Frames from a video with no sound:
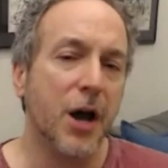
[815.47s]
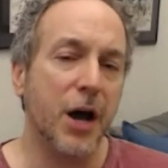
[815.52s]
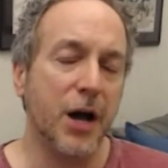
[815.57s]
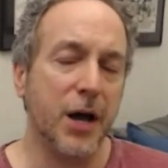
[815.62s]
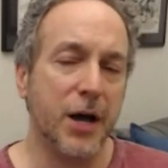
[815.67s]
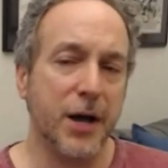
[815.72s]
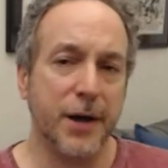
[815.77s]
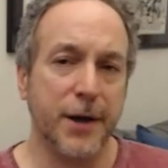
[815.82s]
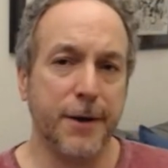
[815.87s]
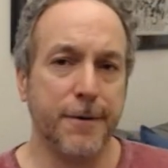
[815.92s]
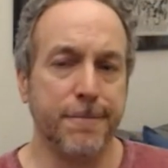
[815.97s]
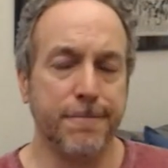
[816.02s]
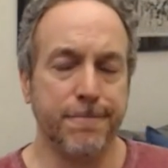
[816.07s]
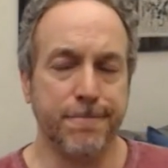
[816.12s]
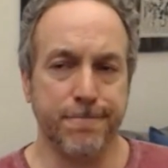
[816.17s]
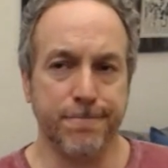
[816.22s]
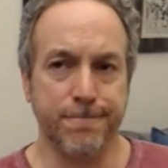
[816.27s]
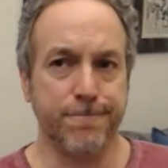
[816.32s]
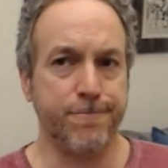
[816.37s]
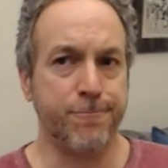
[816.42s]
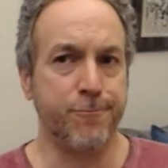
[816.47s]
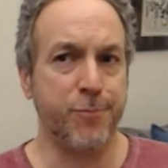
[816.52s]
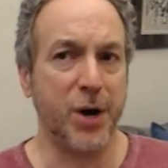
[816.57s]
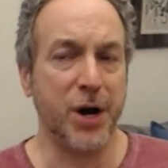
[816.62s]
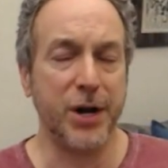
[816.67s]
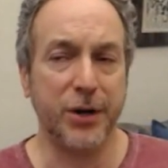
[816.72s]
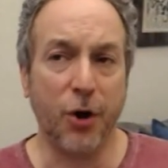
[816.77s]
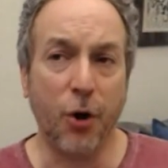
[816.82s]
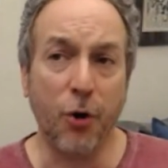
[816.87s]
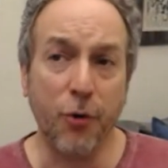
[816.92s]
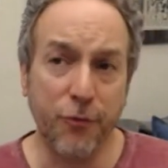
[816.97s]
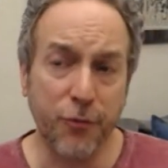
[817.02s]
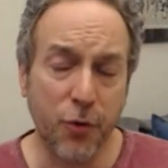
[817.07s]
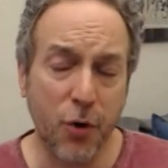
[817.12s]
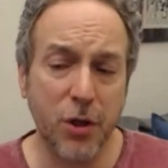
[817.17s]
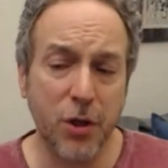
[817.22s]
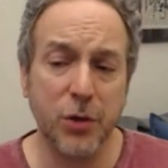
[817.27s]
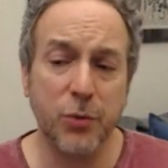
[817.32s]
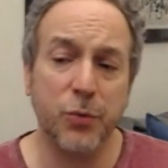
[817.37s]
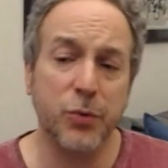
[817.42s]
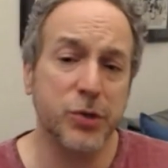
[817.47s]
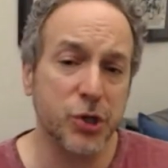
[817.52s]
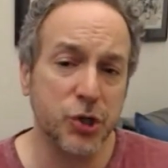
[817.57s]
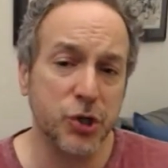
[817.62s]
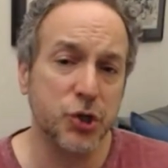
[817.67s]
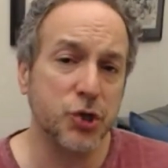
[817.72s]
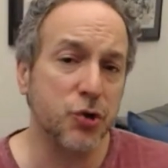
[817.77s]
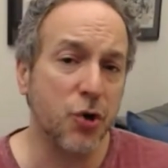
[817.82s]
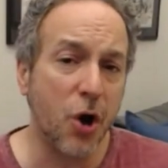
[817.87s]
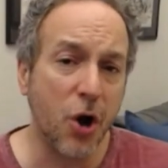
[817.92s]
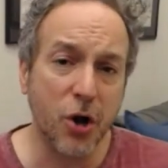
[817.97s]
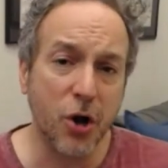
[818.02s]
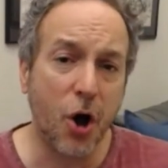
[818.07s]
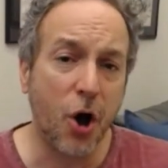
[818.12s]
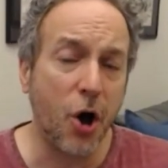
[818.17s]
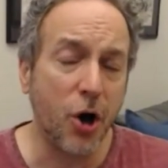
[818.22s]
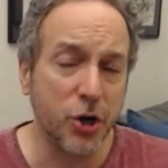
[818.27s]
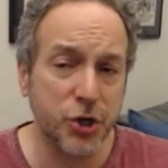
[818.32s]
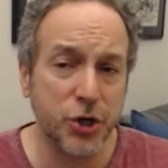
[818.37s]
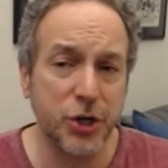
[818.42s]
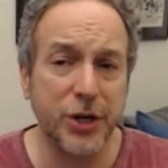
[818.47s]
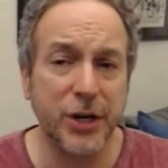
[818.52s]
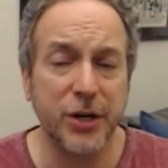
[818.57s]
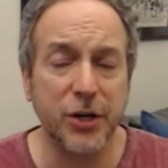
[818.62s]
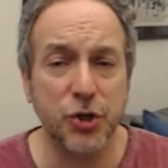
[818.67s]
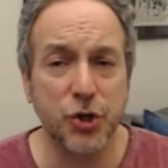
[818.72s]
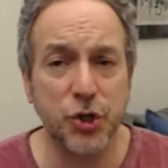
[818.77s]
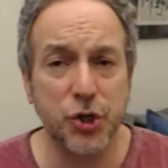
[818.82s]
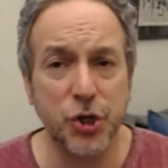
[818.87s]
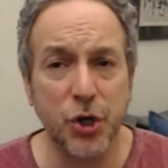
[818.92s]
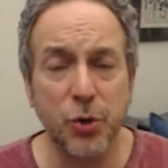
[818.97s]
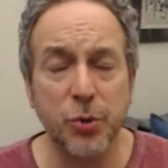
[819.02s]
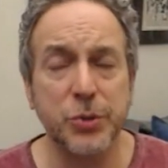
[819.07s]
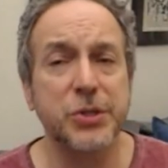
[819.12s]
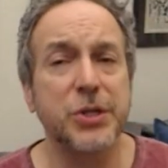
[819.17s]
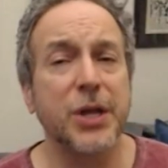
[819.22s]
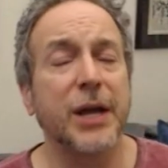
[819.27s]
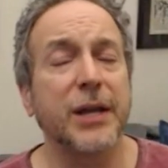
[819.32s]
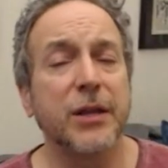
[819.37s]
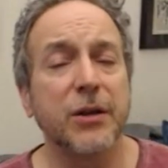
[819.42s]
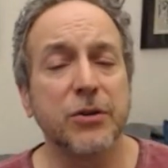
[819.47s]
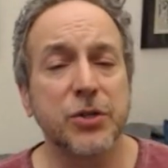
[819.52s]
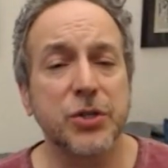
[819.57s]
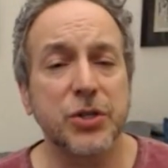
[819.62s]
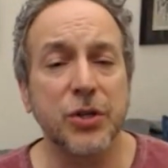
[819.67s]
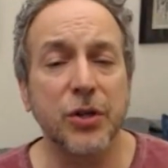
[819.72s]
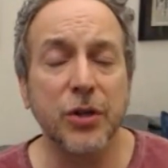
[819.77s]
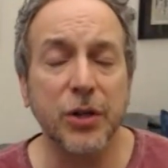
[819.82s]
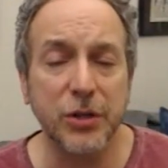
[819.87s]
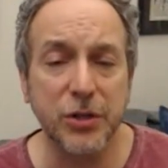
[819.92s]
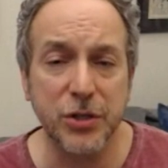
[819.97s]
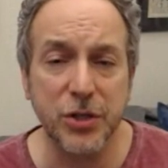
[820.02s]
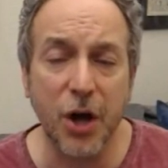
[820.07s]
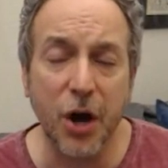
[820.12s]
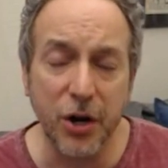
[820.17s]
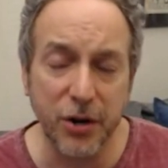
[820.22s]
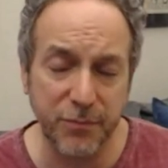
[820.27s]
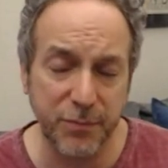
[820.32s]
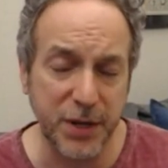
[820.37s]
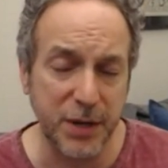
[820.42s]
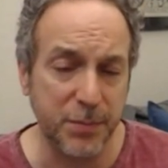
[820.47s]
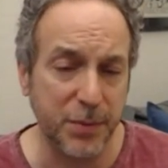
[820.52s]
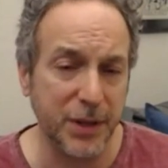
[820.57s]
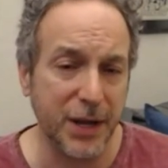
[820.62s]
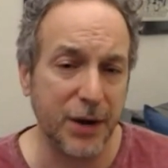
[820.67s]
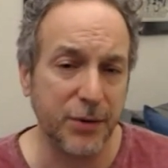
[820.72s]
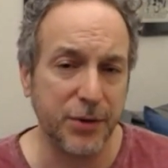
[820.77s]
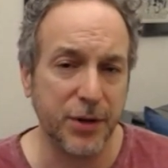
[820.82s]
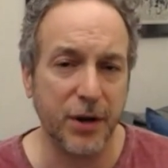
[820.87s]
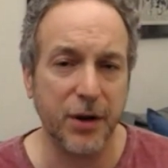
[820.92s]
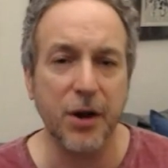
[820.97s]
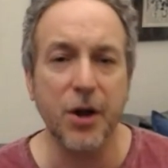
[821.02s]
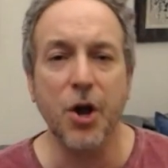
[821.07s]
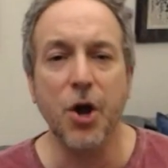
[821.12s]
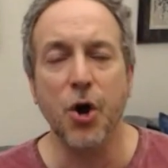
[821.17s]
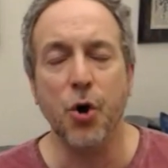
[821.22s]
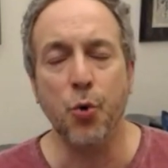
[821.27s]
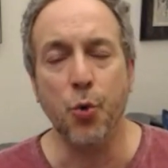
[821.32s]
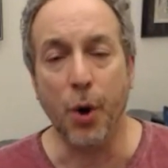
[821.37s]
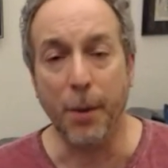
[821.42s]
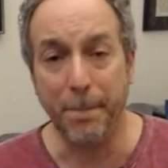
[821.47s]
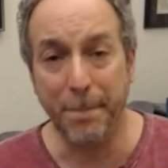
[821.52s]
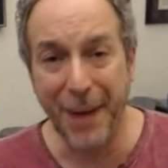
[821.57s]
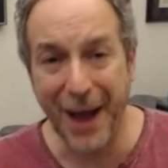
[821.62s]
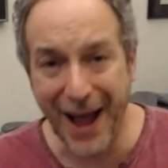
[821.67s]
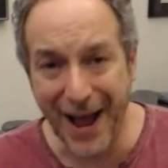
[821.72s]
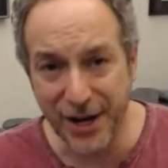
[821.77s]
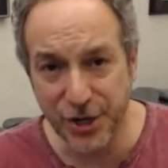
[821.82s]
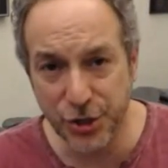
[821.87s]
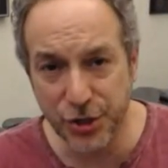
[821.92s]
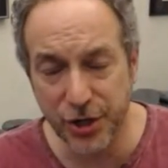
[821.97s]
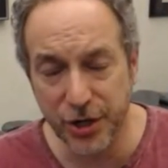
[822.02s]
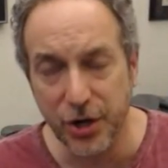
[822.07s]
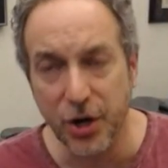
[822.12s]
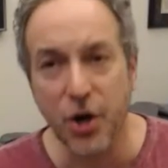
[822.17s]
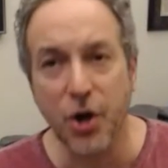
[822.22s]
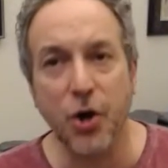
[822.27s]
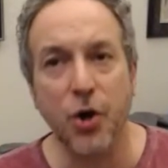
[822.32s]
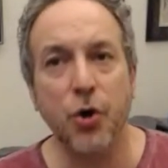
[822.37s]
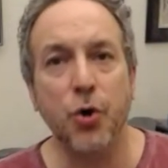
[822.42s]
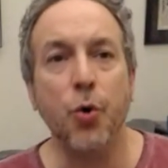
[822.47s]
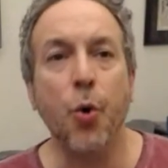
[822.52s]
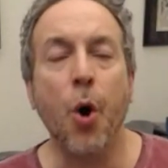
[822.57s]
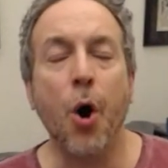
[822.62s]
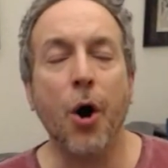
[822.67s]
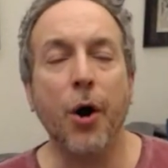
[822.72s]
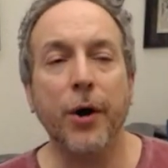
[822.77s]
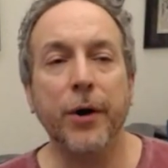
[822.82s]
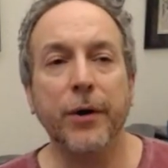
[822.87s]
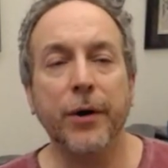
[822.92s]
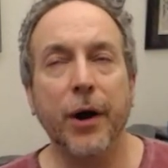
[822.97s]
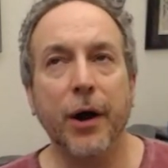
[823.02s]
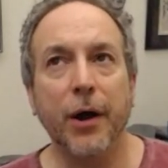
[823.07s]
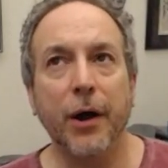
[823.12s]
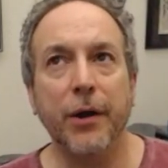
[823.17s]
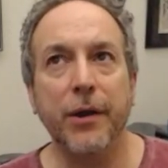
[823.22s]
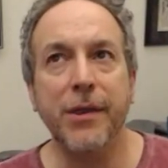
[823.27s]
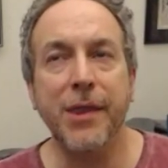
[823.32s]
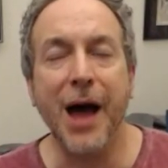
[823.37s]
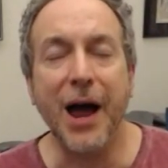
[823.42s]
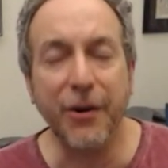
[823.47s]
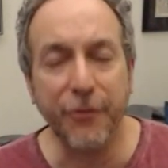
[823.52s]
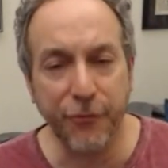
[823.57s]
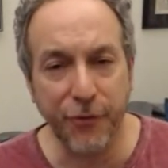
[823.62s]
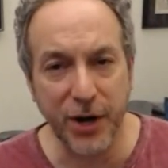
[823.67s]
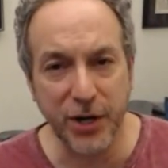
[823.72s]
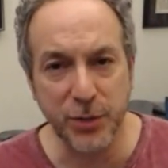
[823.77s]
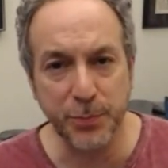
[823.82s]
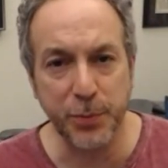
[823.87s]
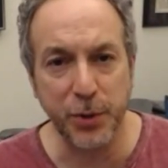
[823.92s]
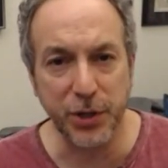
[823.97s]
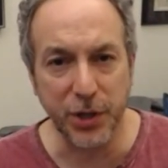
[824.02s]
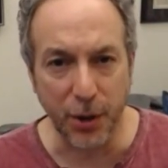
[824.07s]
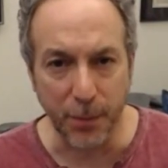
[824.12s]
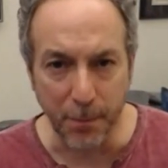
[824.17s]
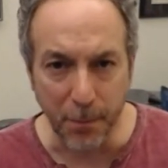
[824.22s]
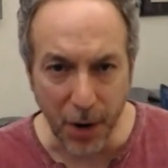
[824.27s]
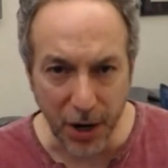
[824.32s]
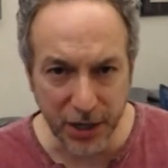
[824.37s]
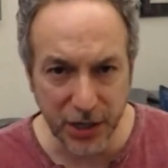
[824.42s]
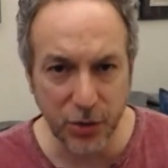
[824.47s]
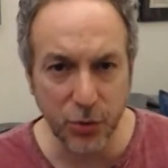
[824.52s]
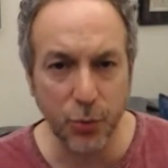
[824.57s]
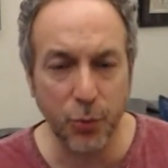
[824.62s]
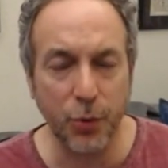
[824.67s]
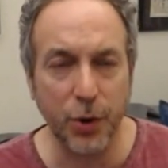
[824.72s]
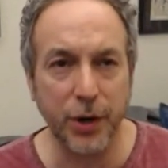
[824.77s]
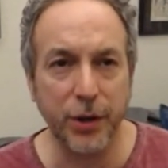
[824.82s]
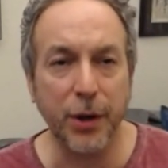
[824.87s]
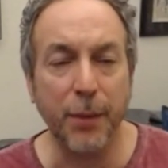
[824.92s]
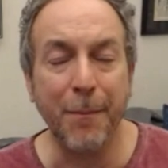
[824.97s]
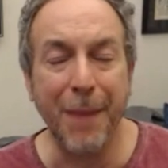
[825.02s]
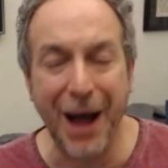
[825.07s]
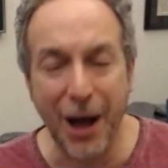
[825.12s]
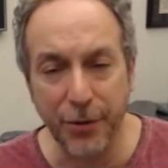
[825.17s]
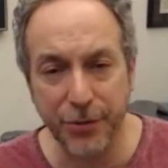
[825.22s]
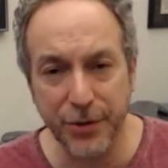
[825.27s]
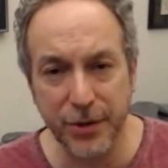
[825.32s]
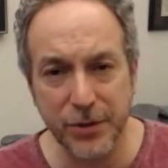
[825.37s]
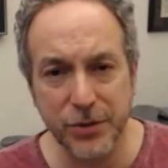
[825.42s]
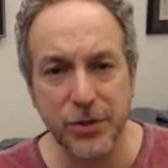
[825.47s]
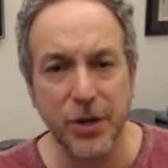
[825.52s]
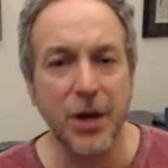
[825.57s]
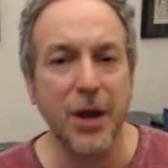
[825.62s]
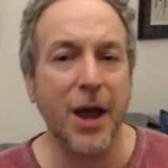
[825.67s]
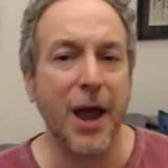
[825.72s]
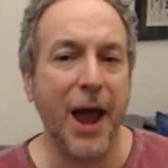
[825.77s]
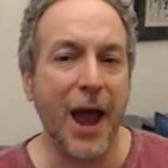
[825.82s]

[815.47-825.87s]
Um, but overall, it was a strong auction and it shows that there's still a ton of people out there who are passionate, who are not afraid to put their money where their mouth is.